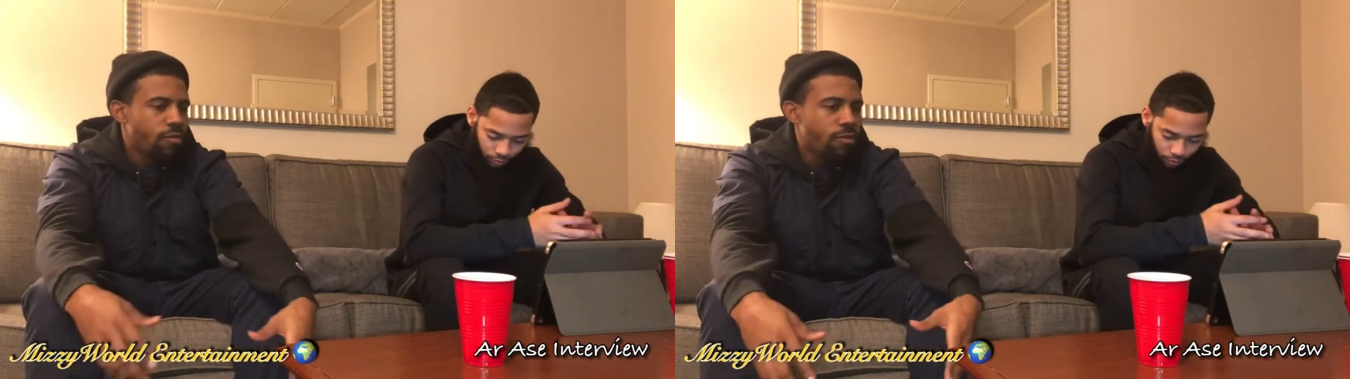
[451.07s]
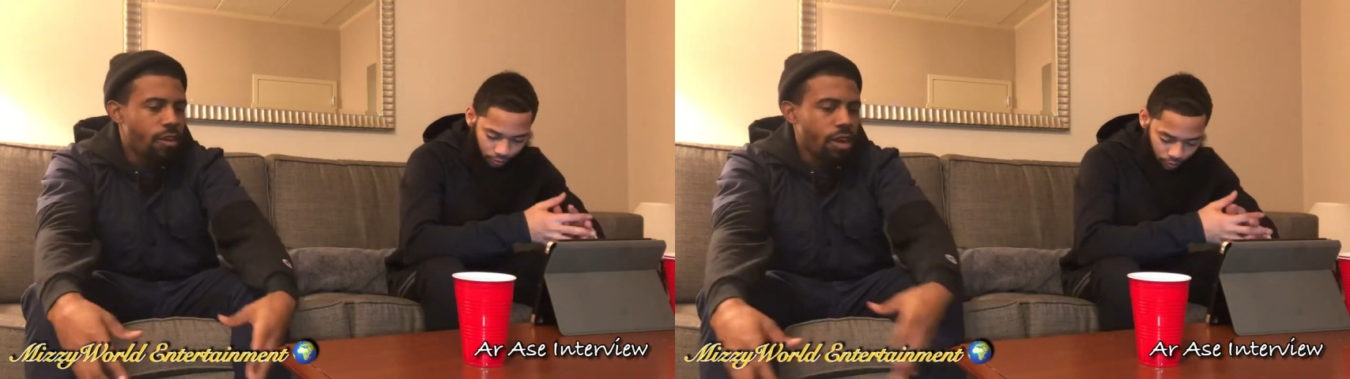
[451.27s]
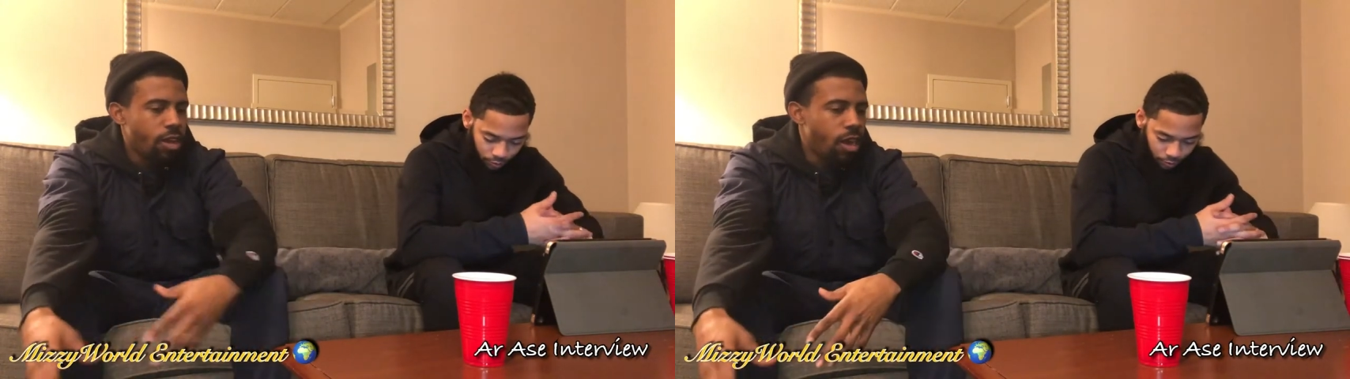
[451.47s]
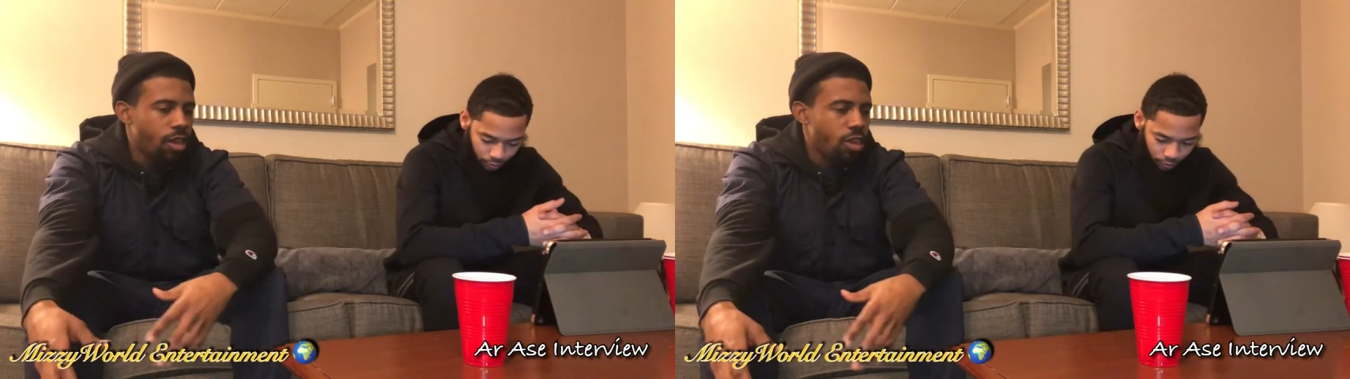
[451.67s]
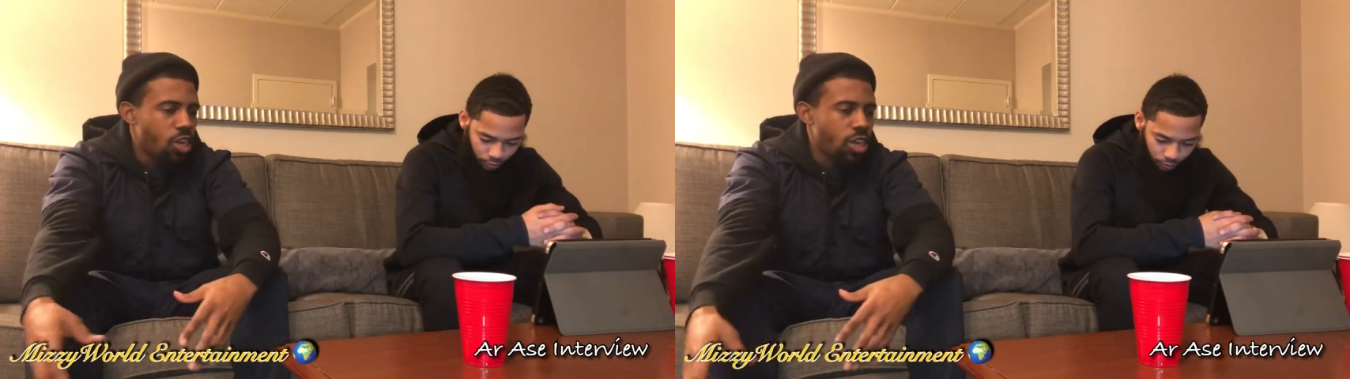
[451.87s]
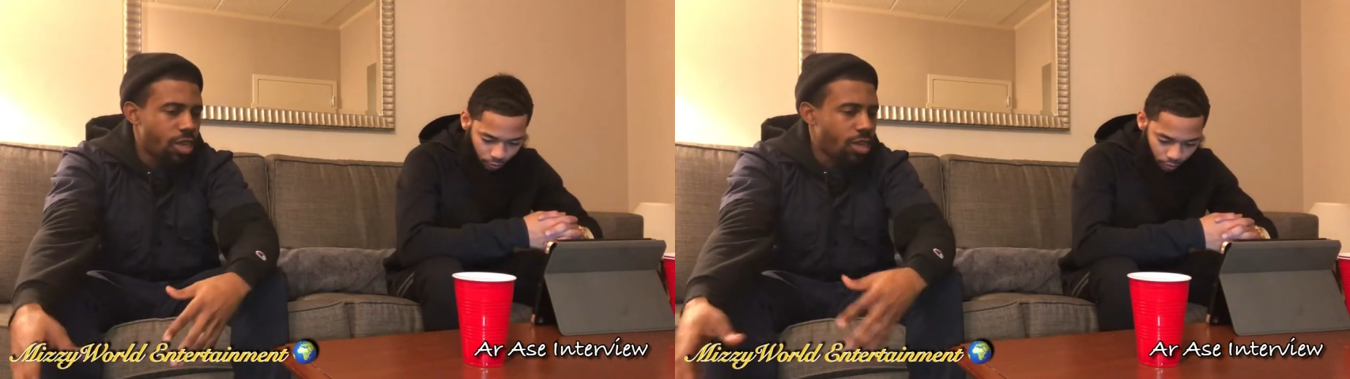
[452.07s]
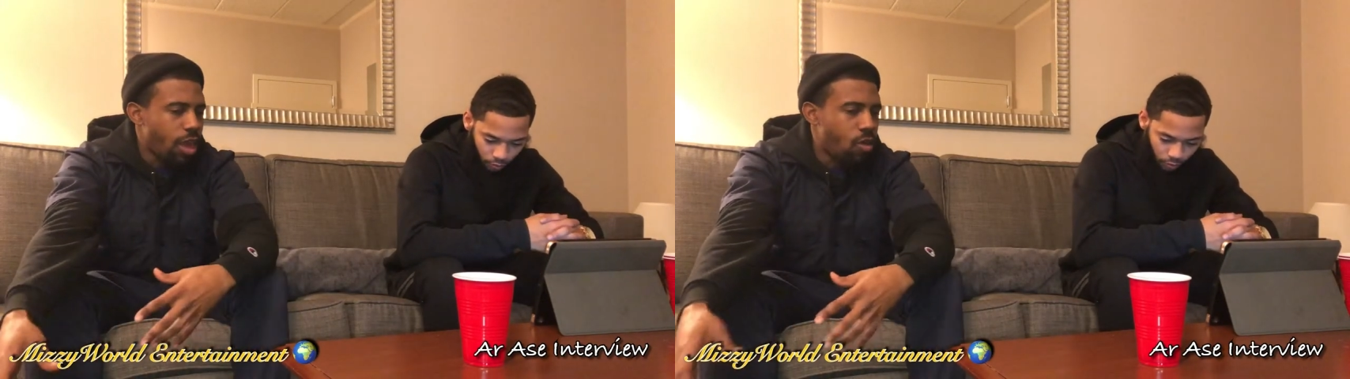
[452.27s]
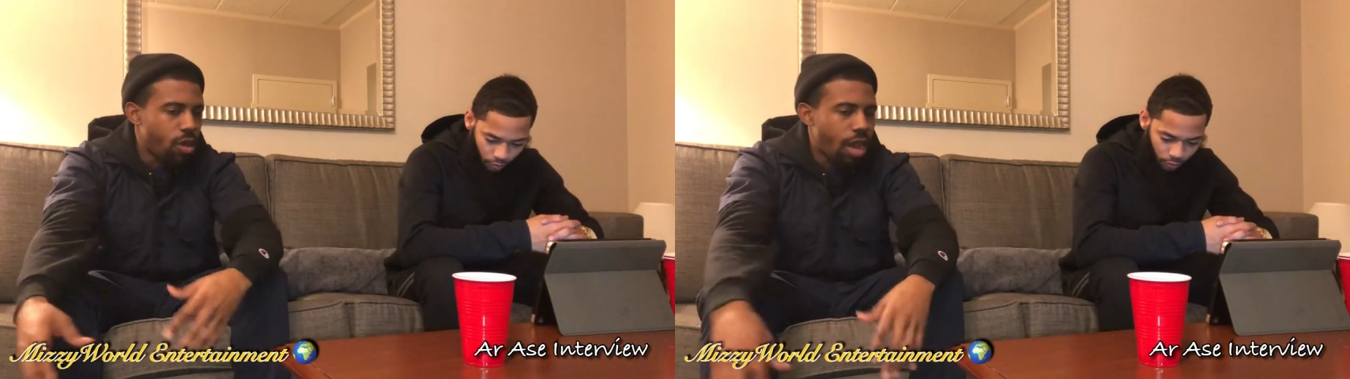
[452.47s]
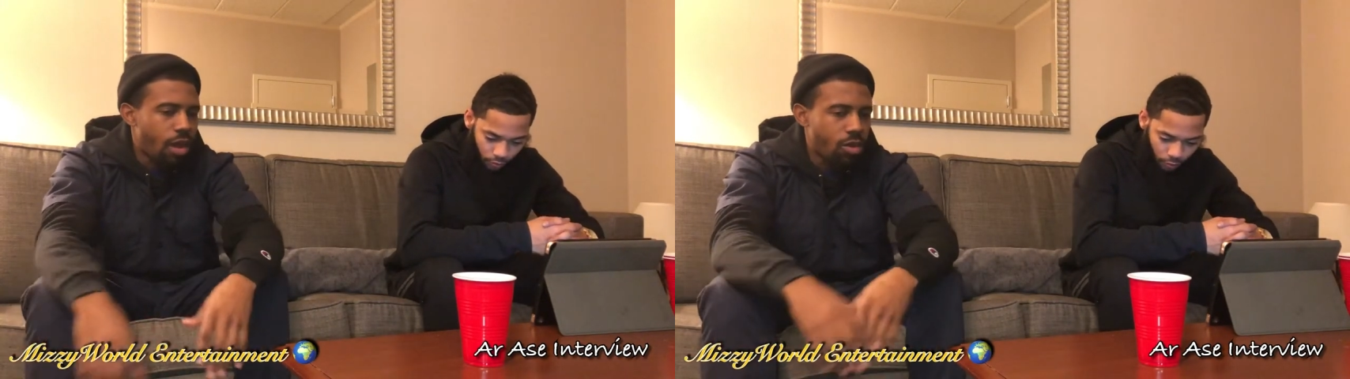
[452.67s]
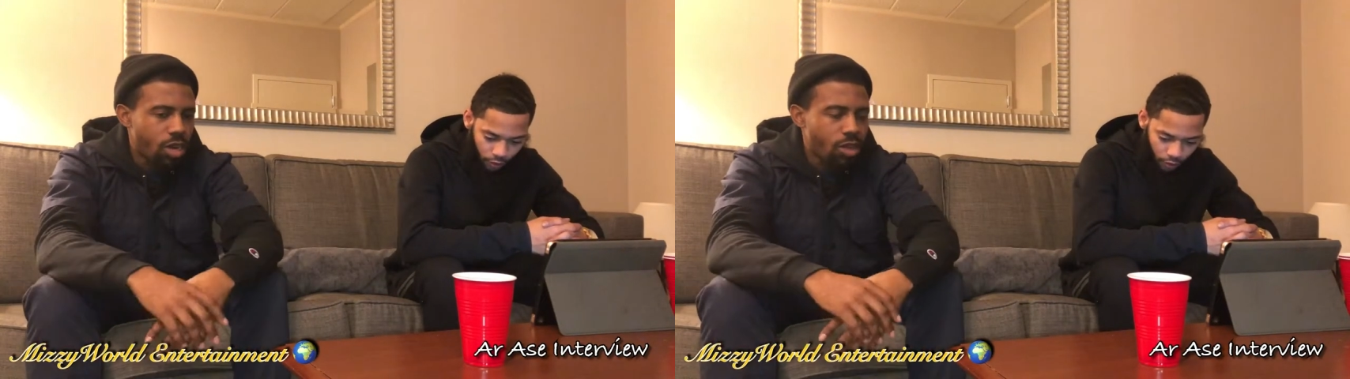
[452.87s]
Speaker 1: fucking other shit,
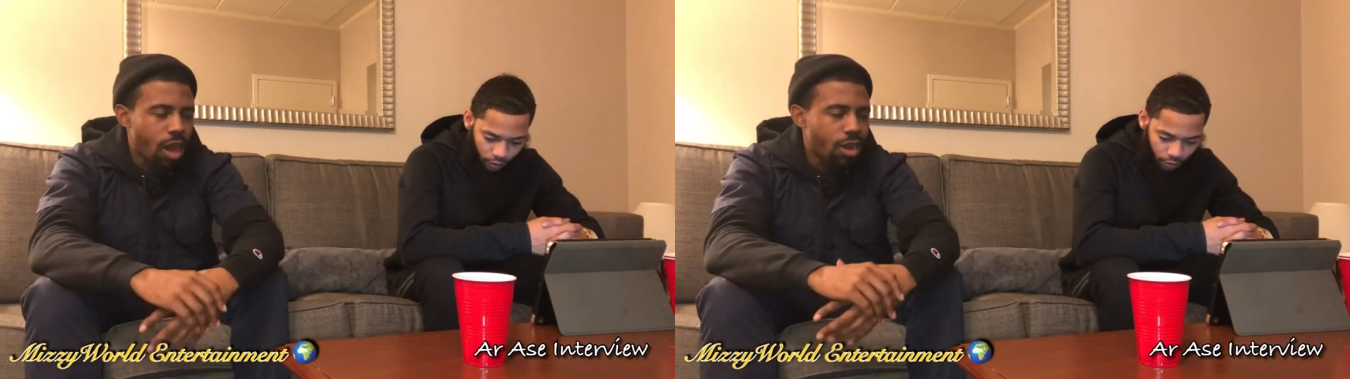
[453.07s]
SoundCloud and shit. So I